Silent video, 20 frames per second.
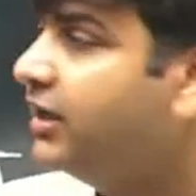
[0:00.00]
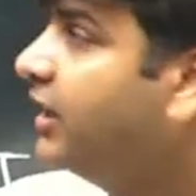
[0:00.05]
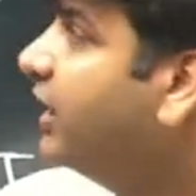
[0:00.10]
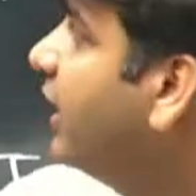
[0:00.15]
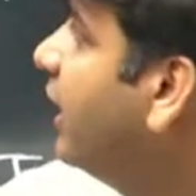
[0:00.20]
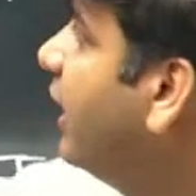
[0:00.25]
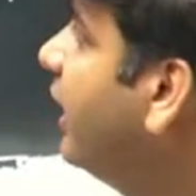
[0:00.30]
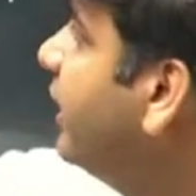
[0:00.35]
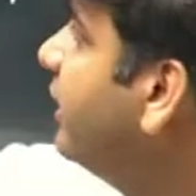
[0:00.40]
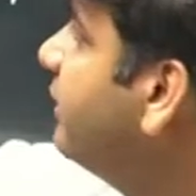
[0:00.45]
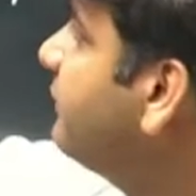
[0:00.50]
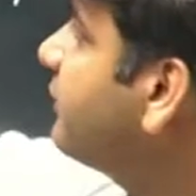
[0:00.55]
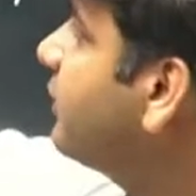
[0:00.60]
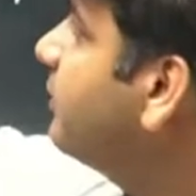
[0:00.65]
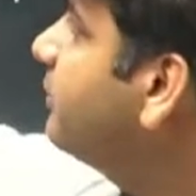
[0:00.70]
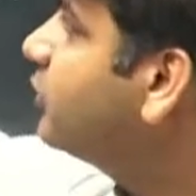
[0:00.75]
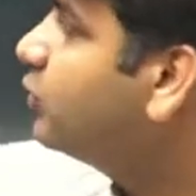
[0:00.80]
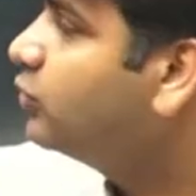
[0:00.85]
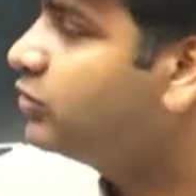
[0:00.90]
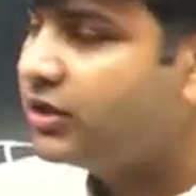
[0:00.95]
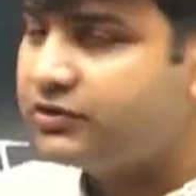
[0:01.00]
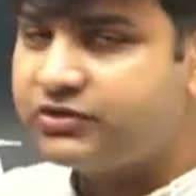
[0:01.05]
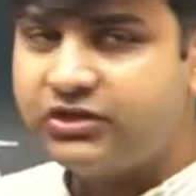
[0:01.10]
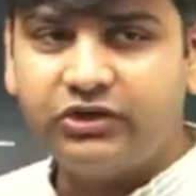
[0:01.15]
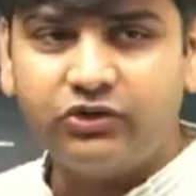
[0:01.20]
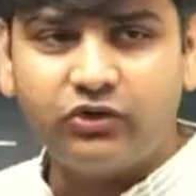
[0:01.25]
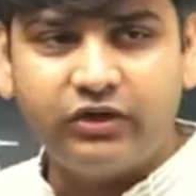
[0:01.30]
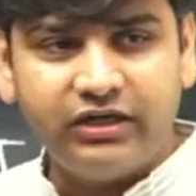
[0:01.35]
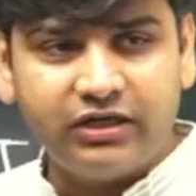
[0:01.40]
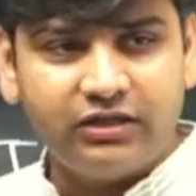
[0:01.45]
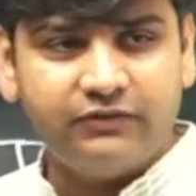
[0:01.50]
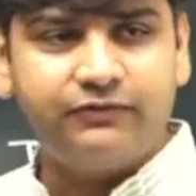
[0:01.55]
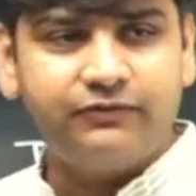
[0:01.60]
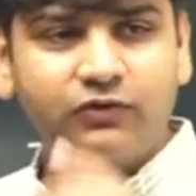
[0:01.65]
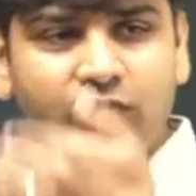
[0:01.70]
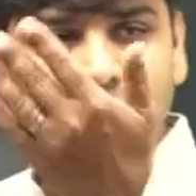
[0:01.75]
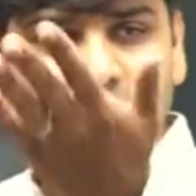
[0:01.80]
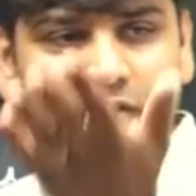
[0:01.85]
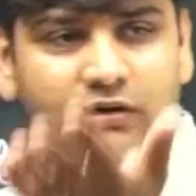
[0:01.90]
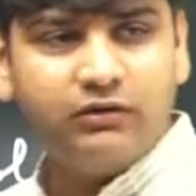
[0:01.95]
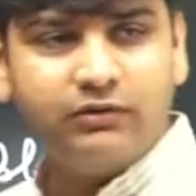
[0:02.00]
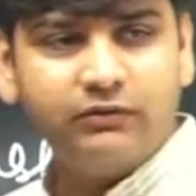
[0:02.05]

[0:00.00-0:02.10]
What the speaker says: and from 2024